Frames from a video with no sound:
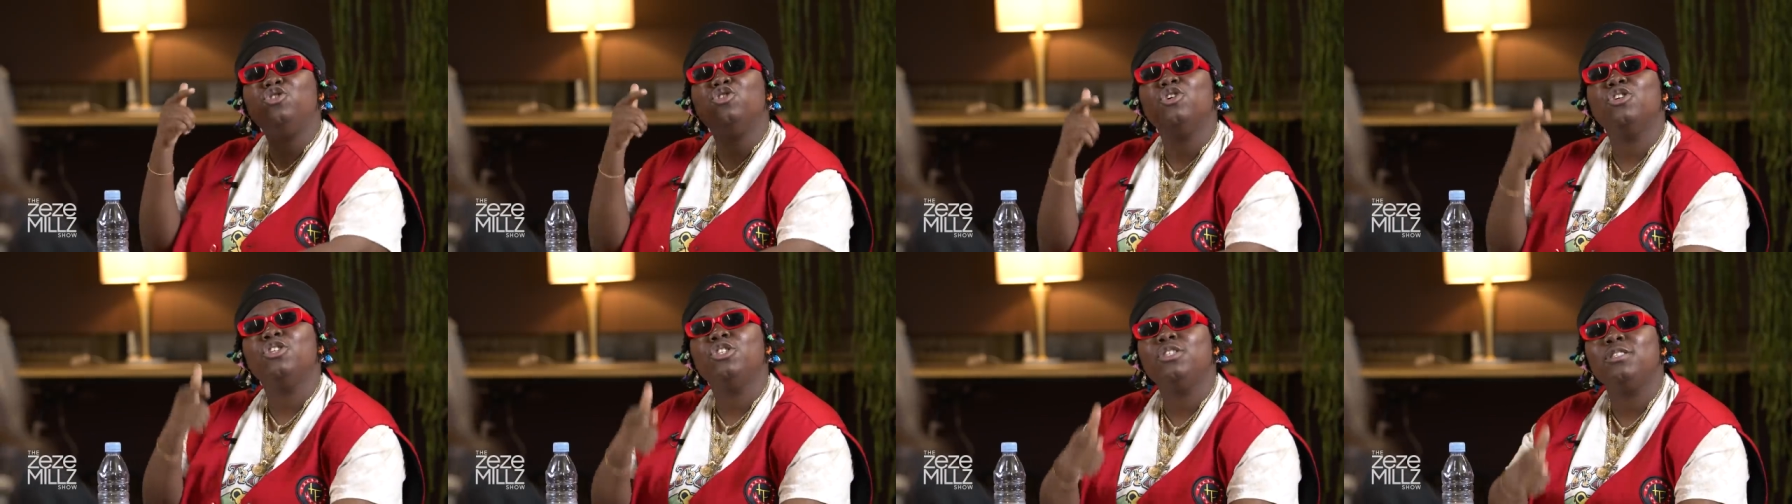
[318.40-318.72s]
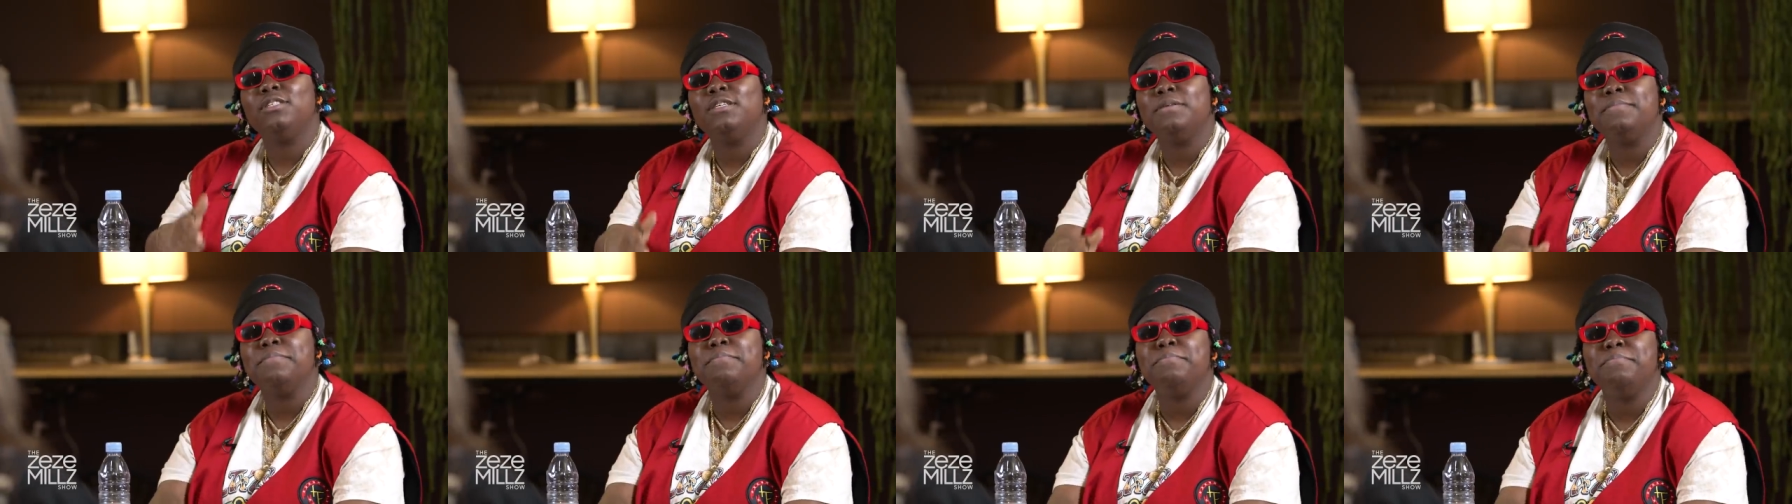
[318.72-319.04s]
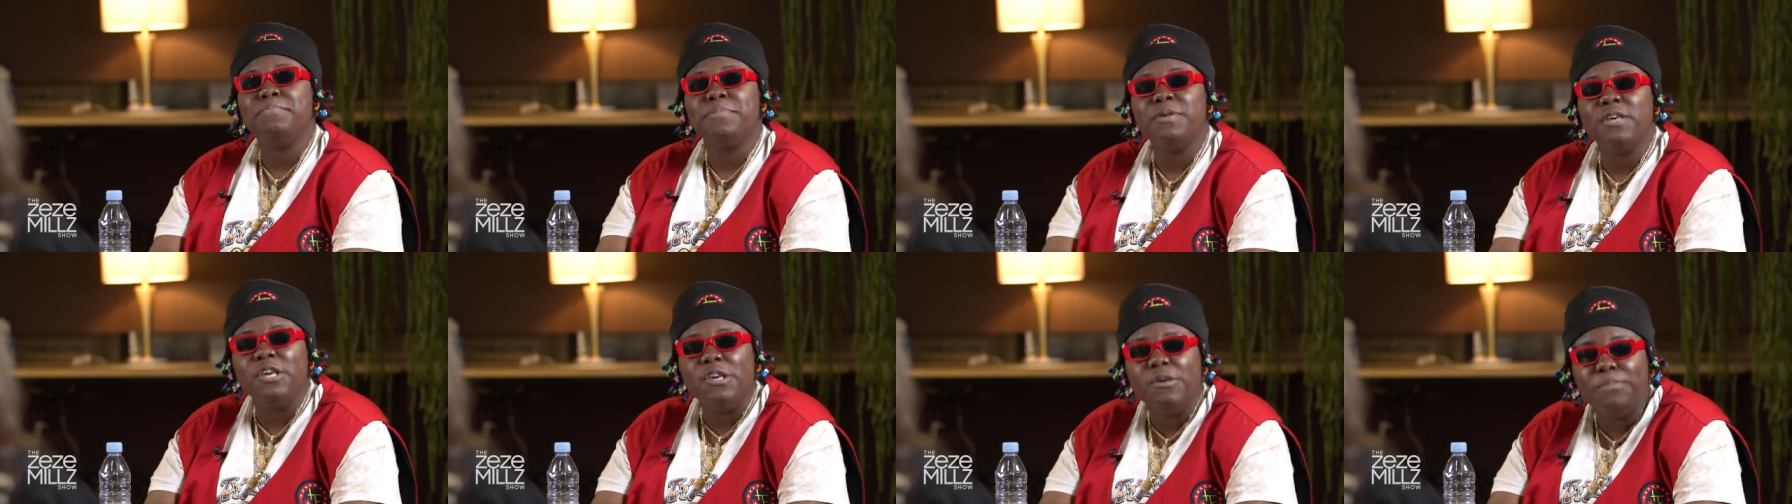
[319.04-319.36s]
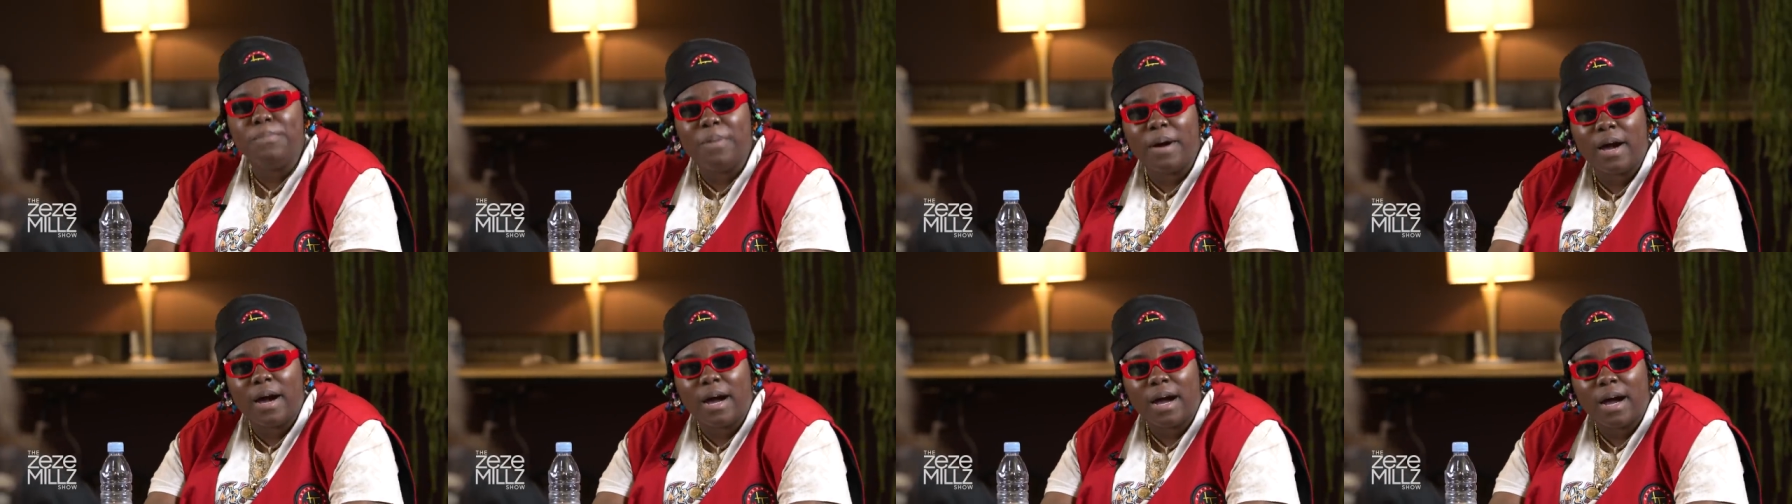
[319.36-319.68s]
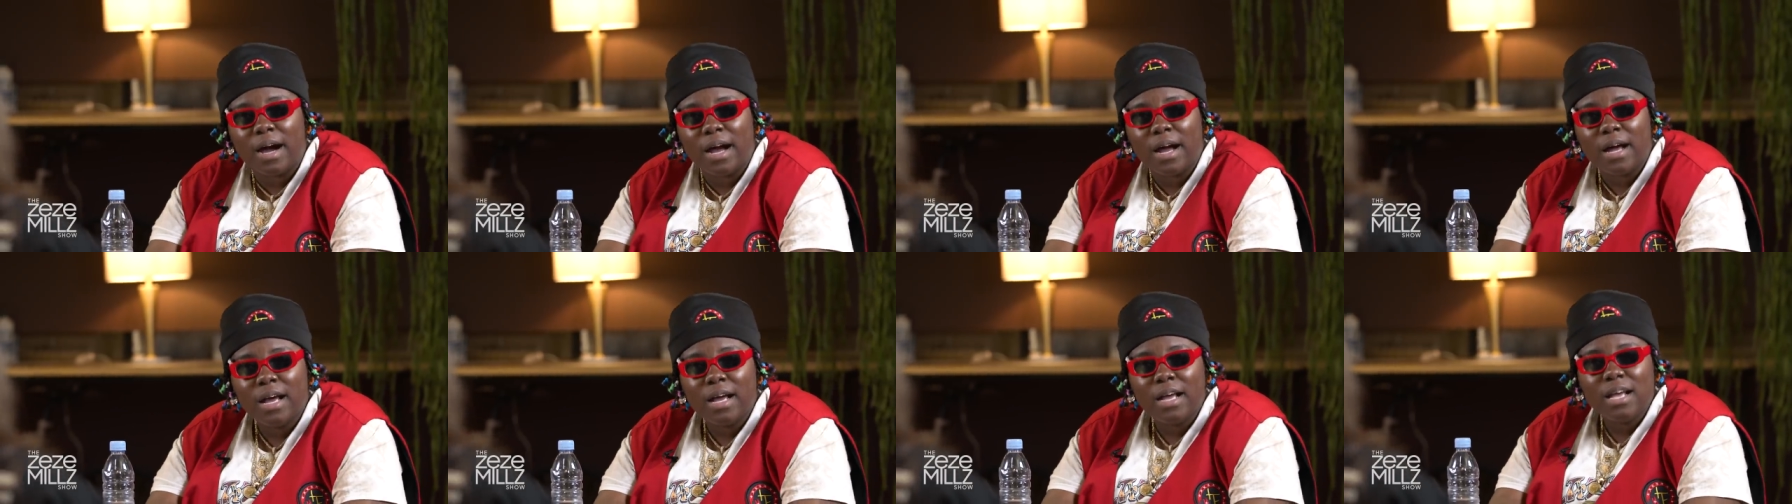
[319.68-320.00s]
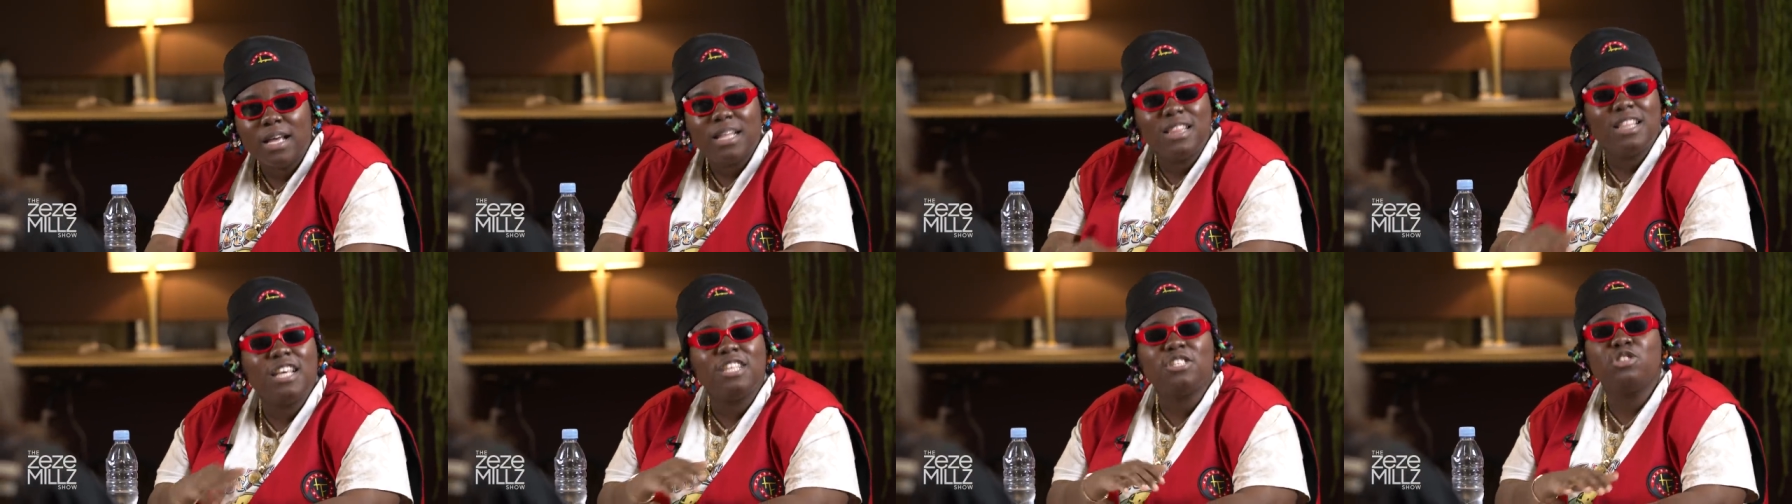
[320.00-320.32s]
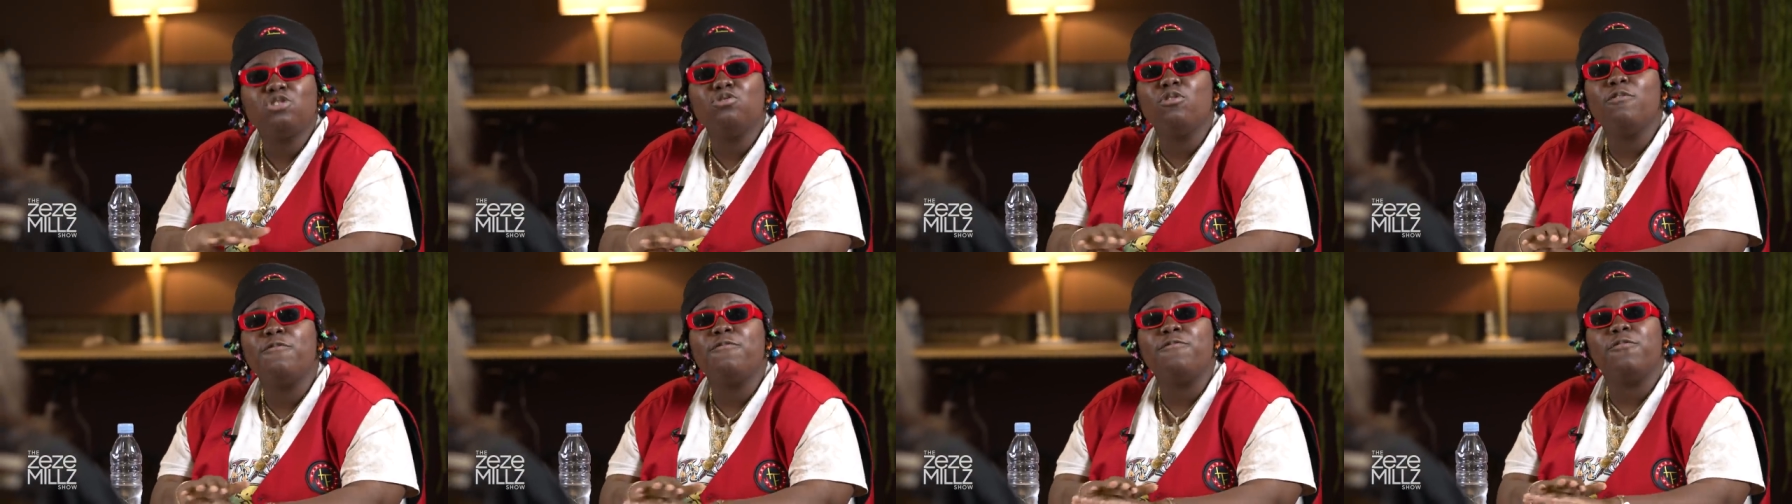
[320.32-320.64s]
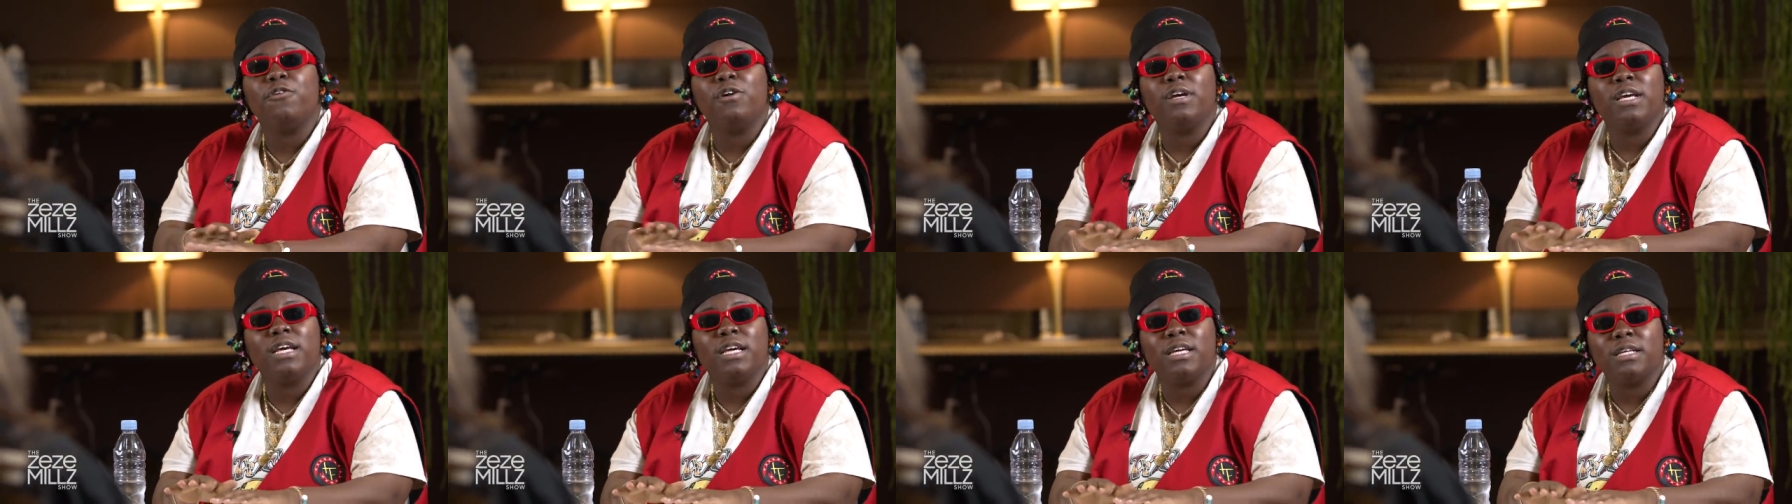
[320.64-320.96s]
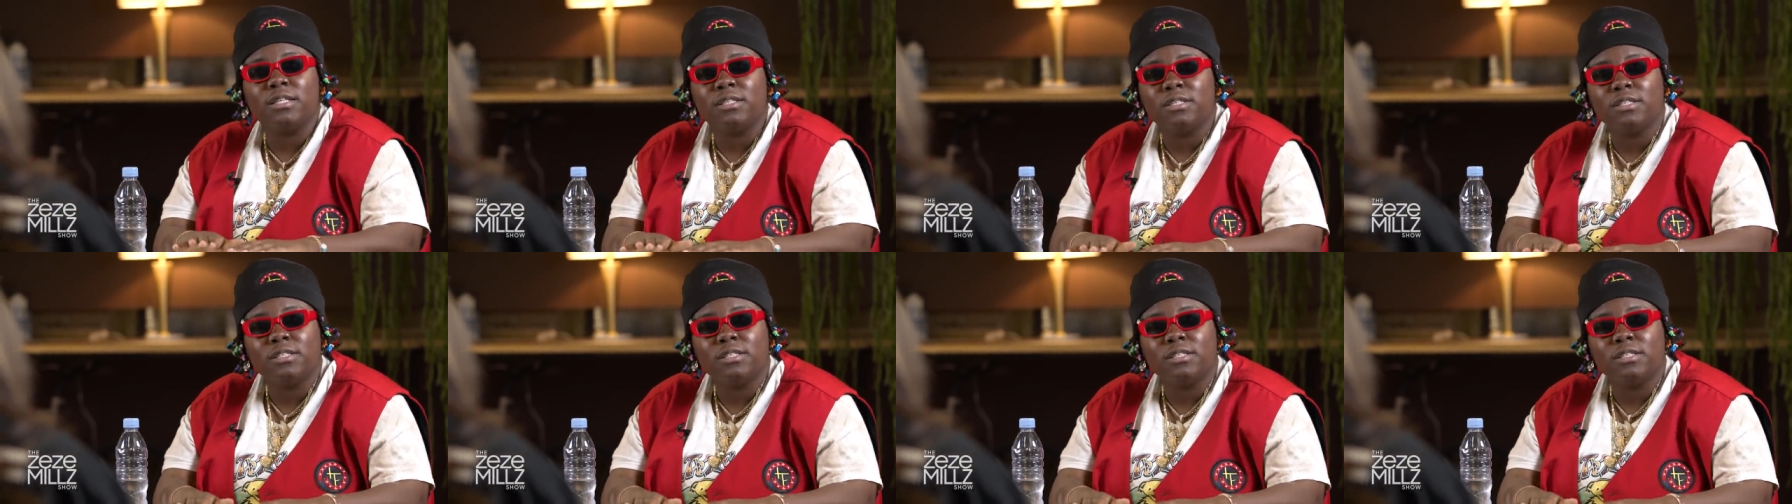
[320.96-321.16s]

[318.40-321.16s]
Justin Bieber. Let's not forget,